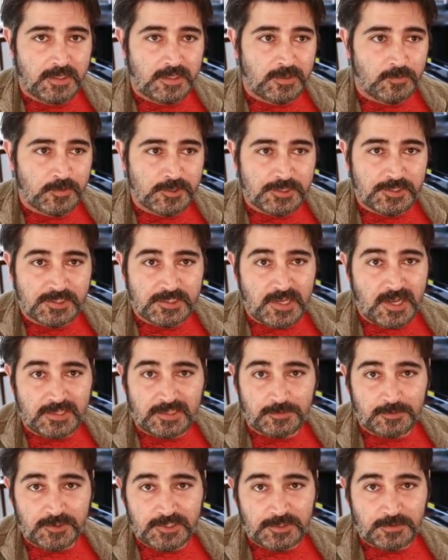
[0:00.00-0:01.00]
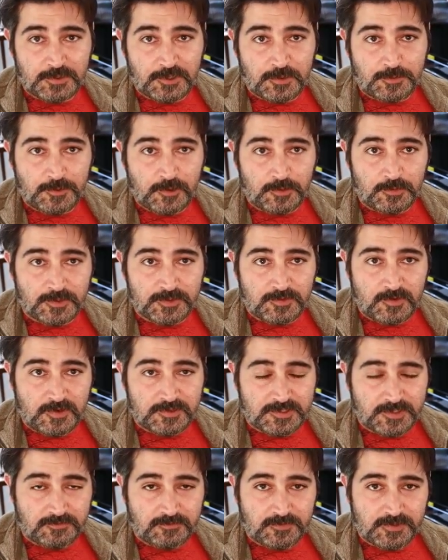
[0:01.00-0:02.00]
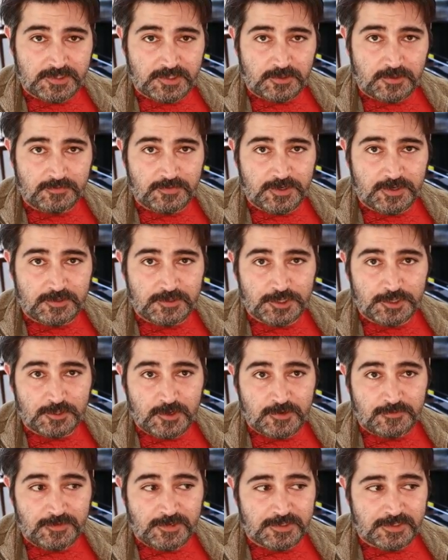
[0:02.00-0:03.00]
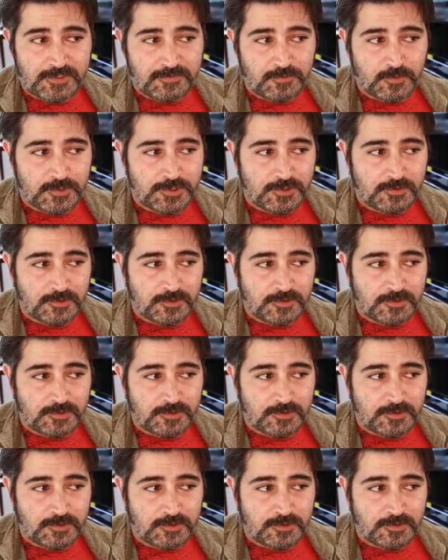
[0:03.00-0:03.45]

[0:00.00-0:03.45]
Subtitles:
which is not the place where your opponent would resolve their Destroyer Phoenix Enforcer.